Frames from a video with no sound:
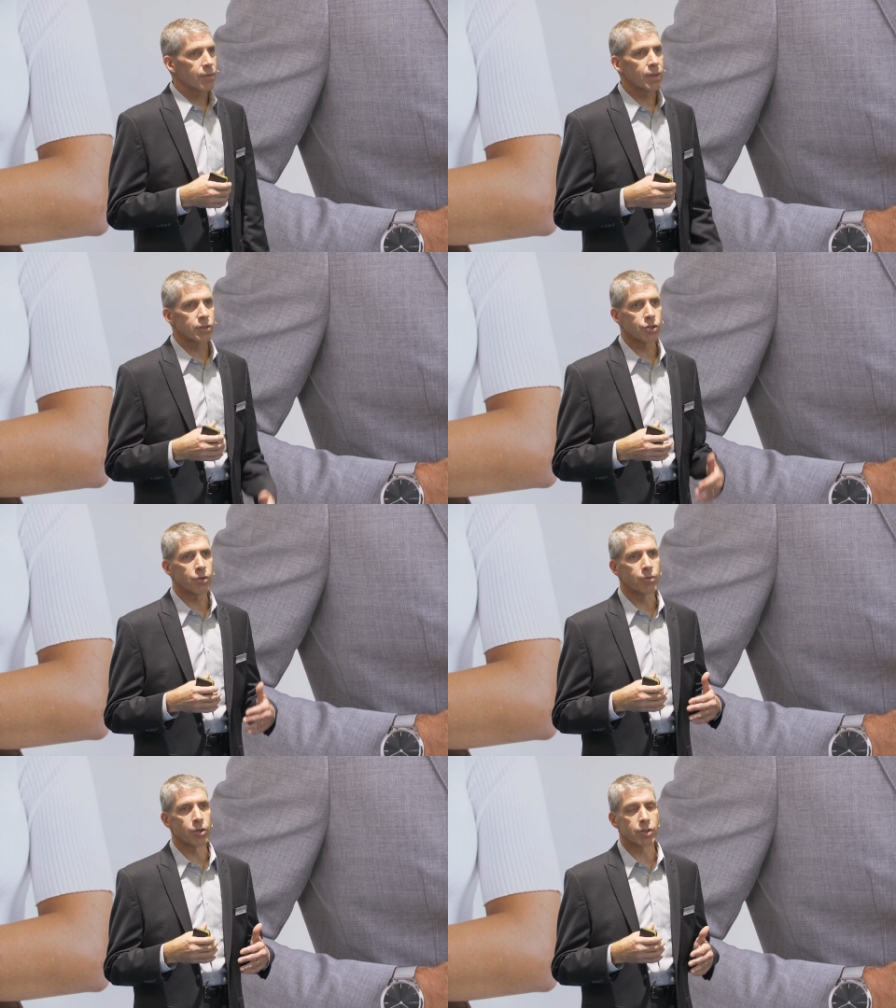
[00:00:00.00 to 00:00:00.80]
The
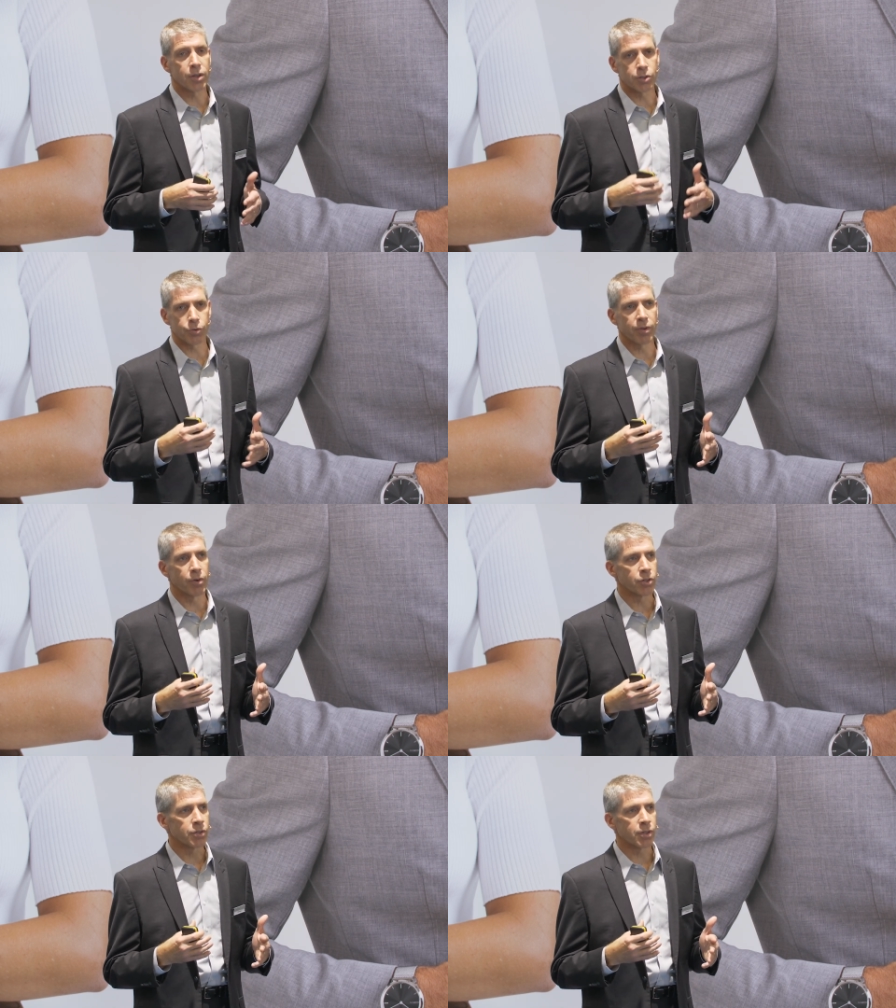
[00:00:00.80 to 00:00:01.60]
two versions, there's three
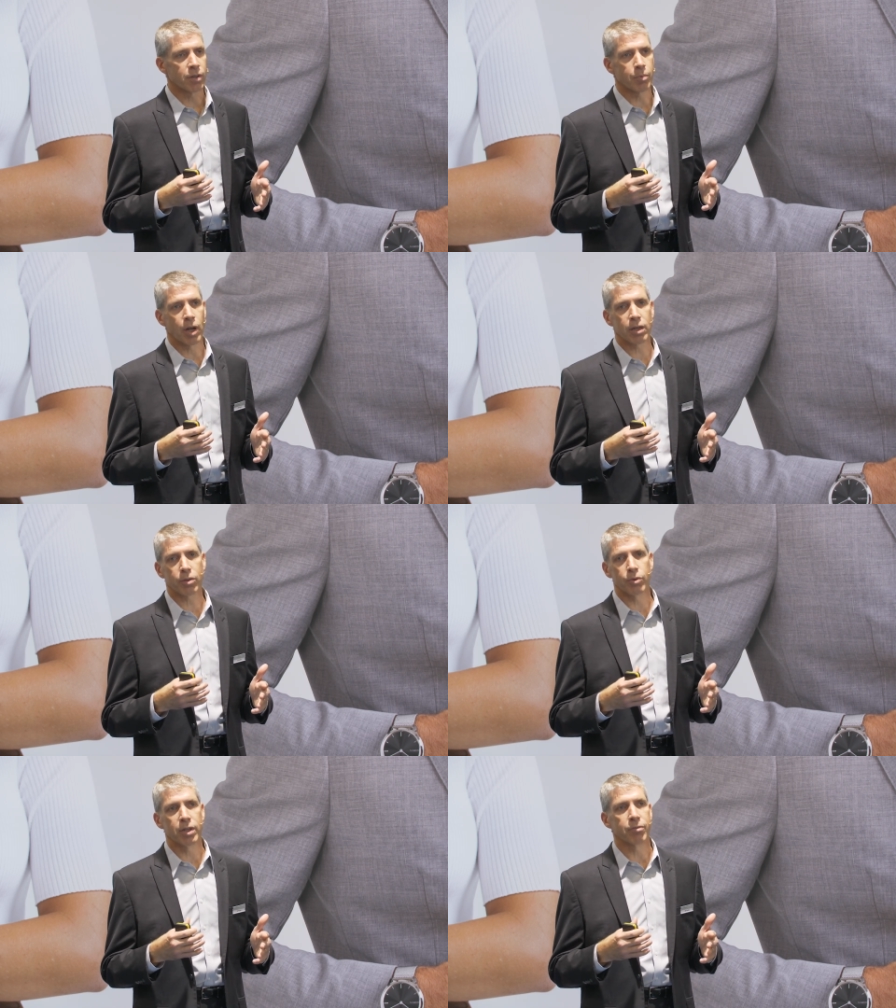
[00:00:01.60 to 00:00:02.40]
versions of the
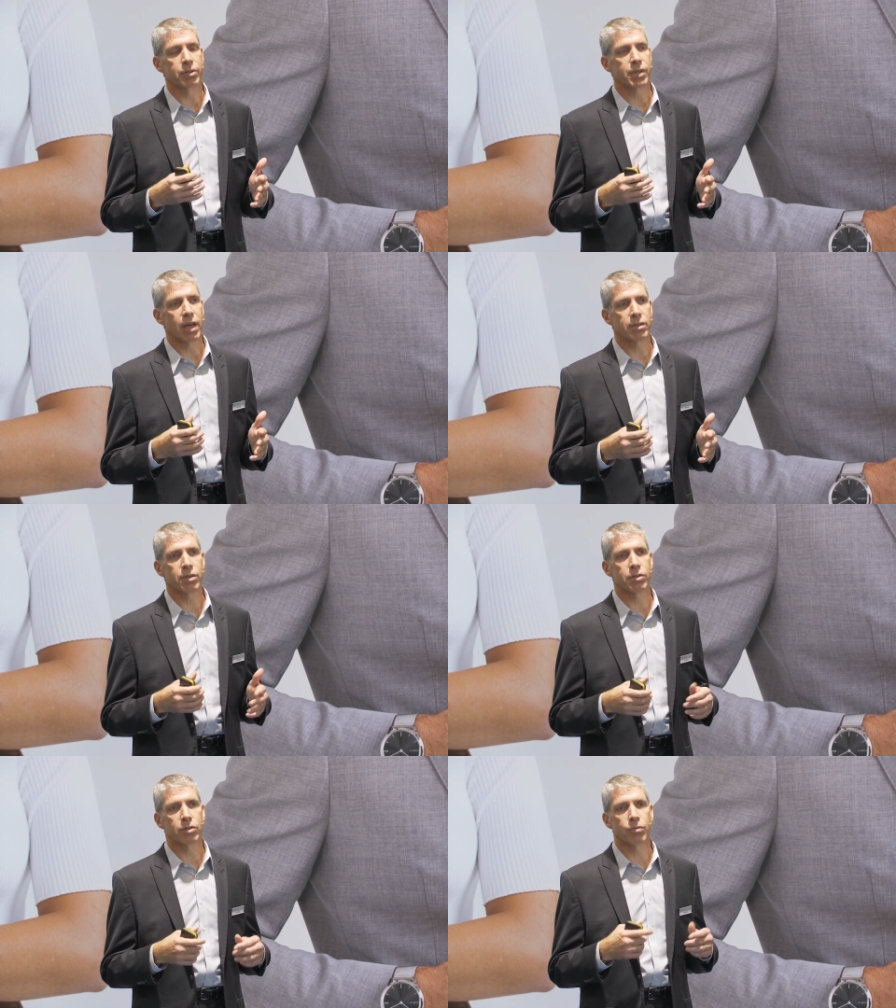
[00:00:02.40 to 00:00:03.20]
product, three different
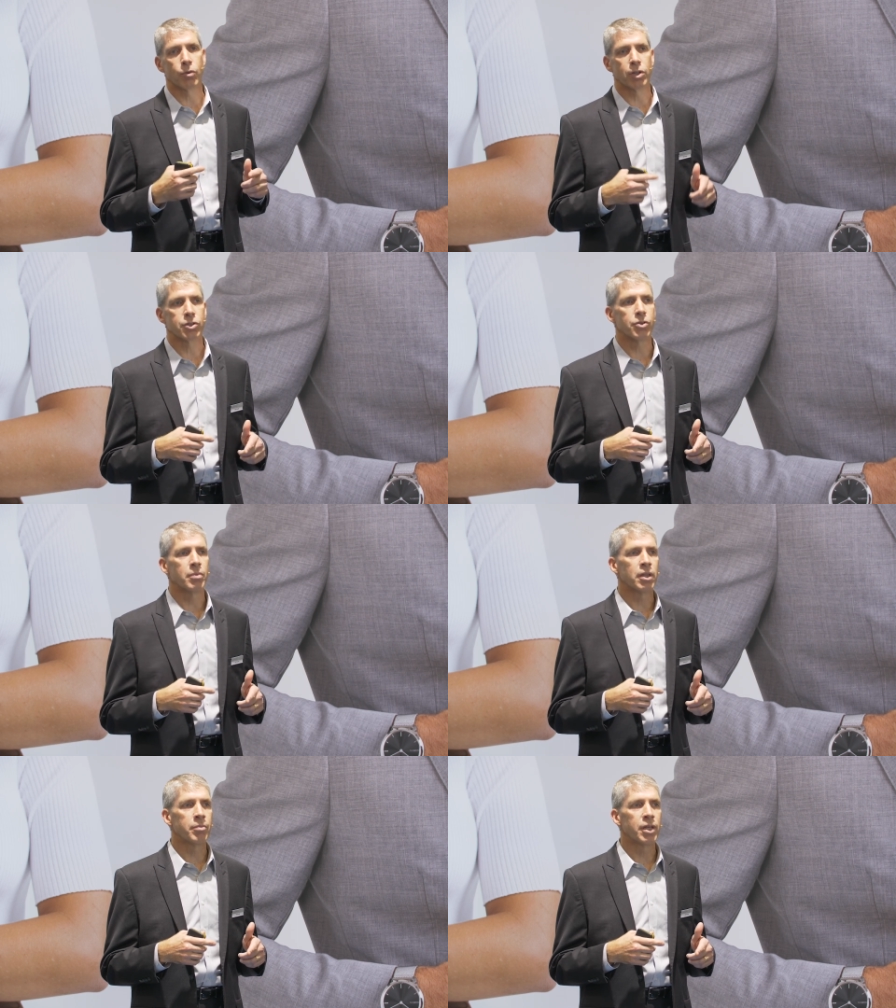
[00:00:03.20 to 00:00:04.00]
sizes. There's forty-two
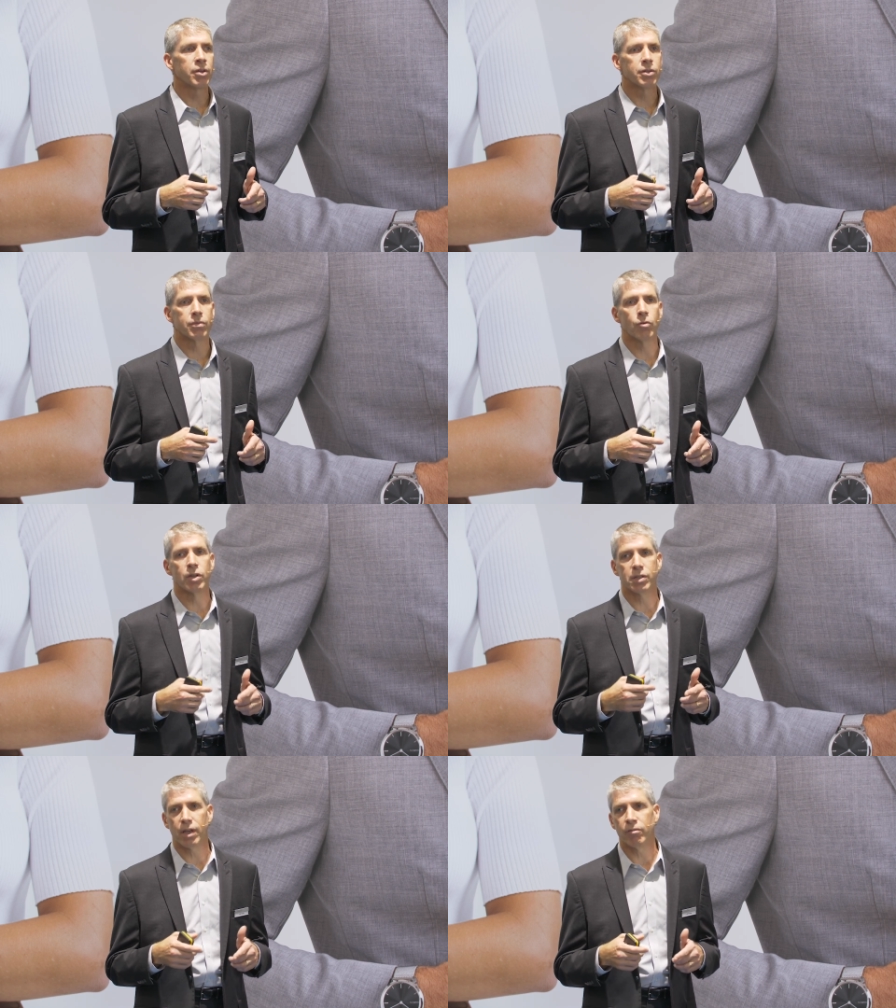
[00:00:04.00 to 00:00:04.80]
millimeters,
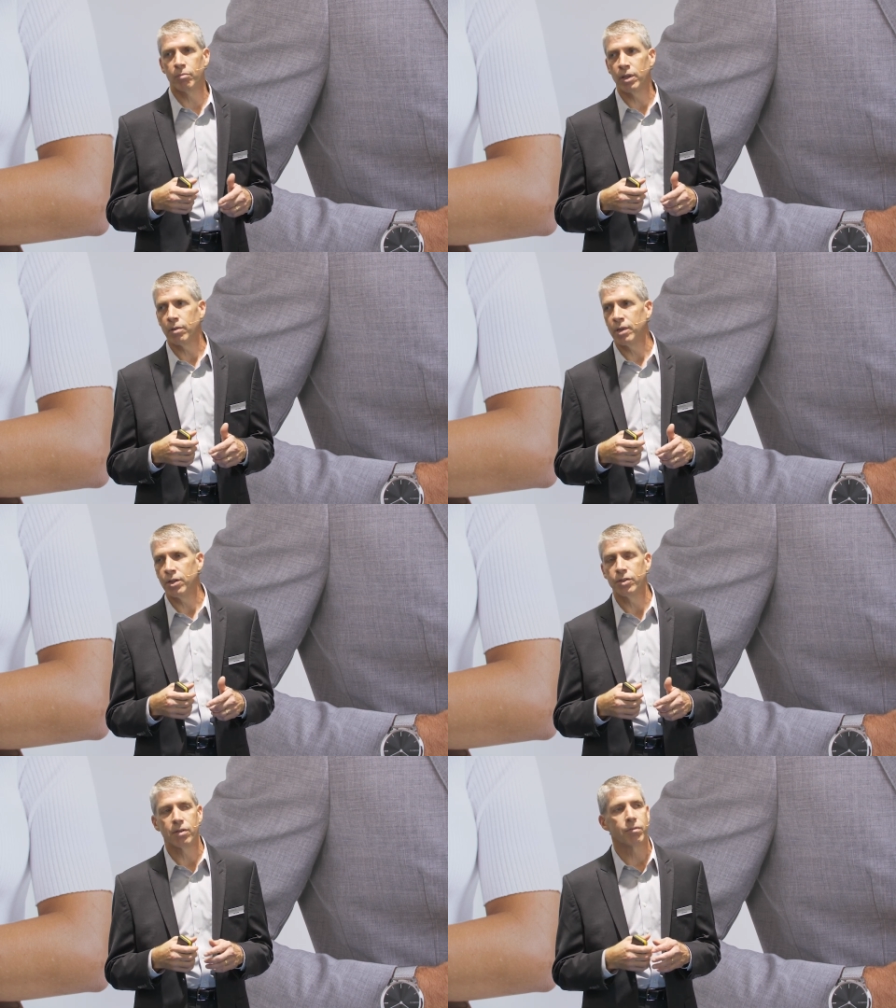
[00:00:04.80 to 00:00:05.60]
forty-seven
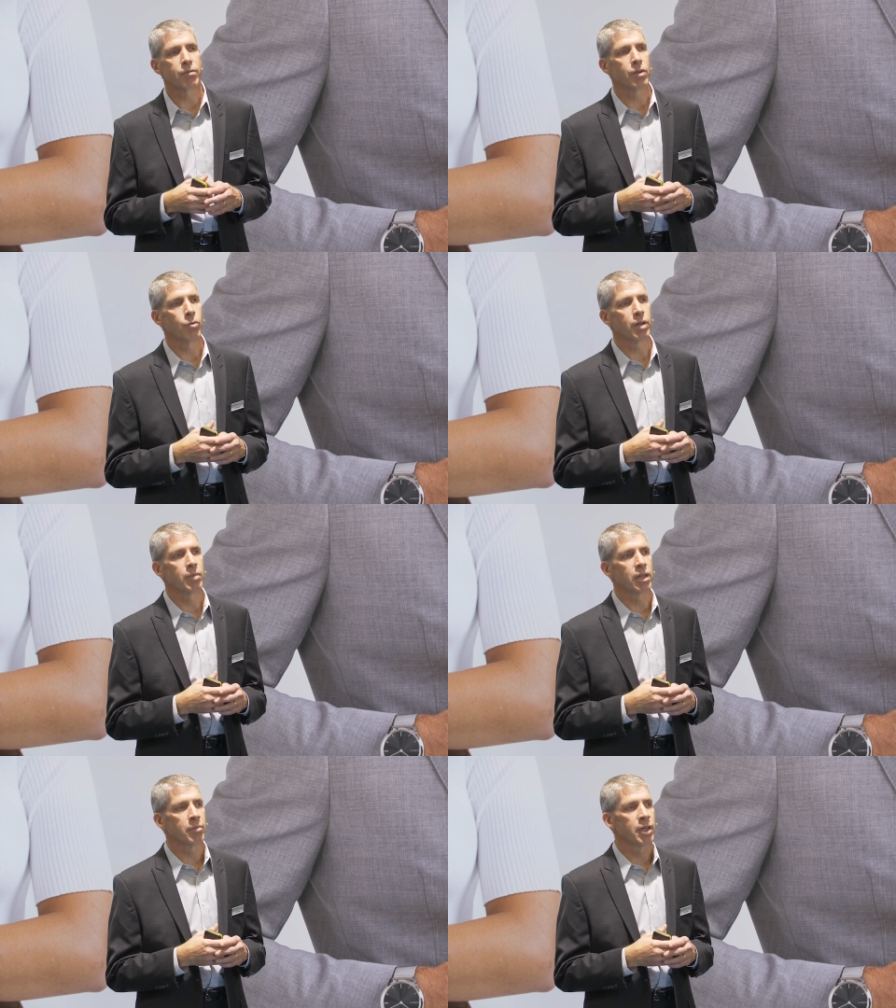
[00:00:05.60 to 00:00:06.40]
millimeters, and fifty-one
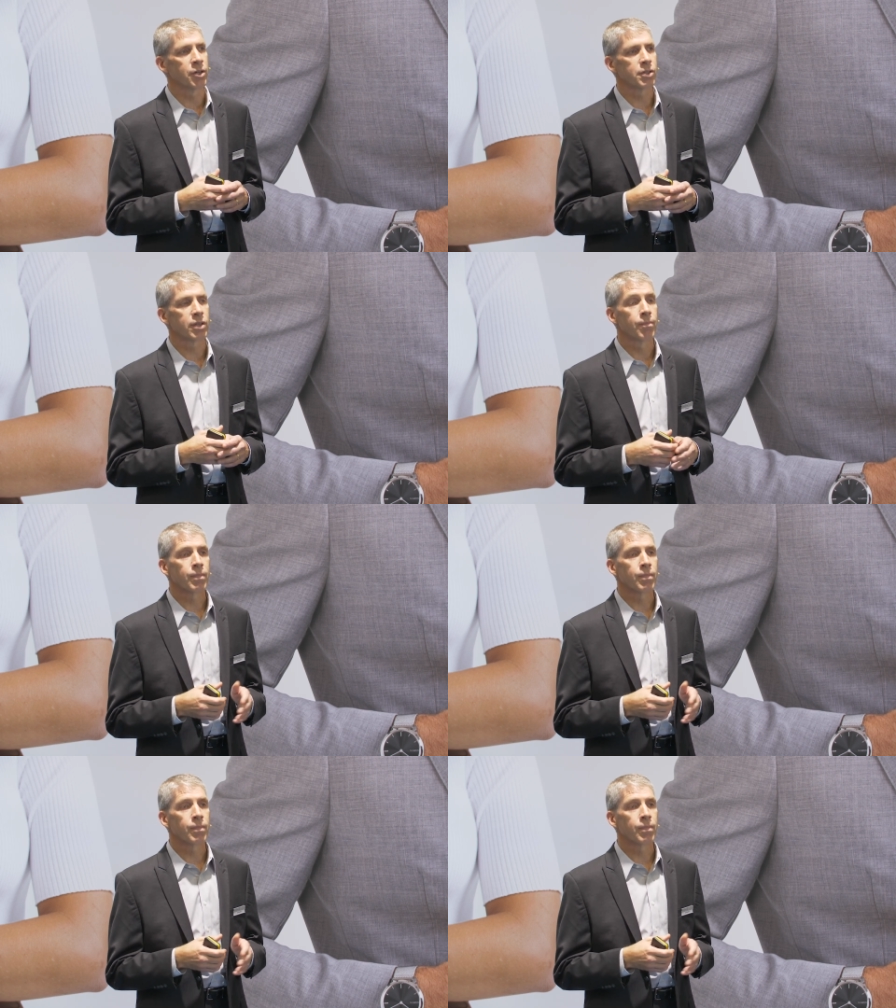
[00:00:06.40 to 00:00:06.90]
millimeters.